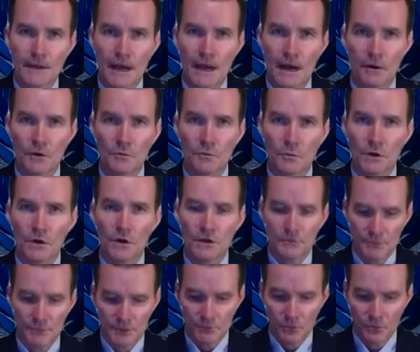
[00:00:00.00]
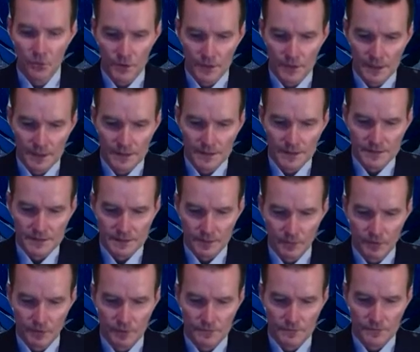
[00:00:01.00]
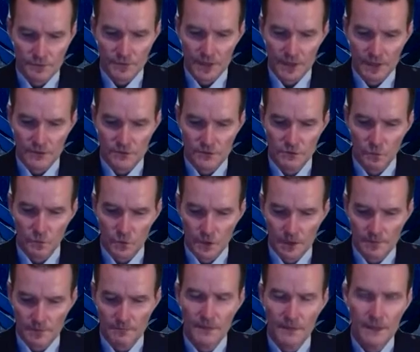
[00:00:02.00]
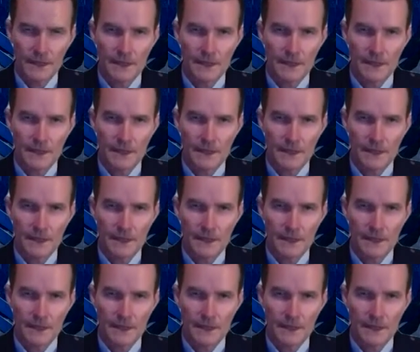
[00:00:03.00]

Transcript: Aaron went on to be born in December of 2001,